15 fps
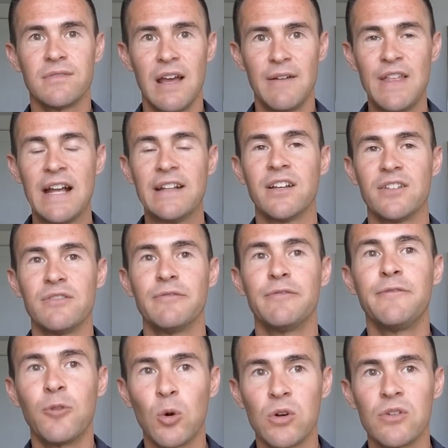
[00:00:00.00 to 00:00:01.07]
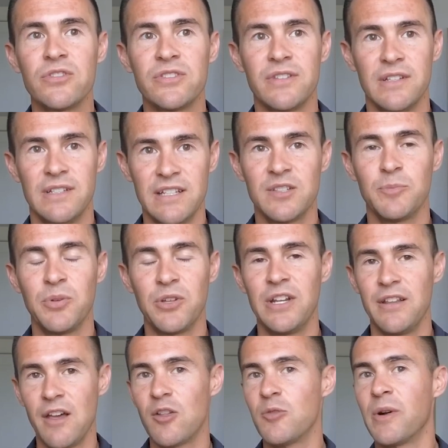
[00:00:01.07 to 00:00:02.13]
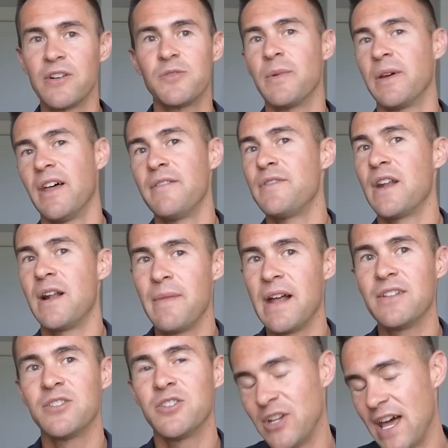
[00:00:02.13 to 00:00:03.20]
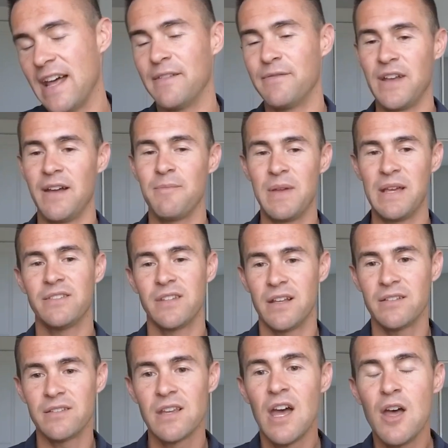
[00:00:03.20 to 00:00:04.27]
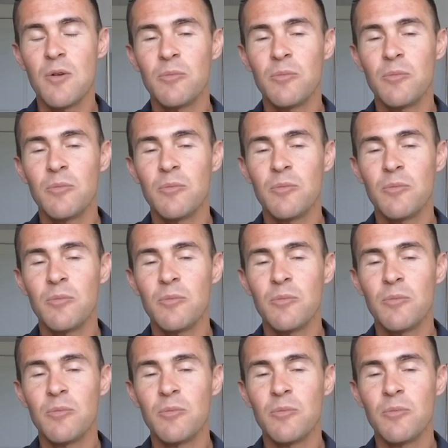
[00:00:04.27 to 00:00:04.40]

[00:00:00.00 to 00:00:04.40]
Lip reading: If that doesn't force the discipline in the other parts of my life that I'm not as good at, if that makes sense.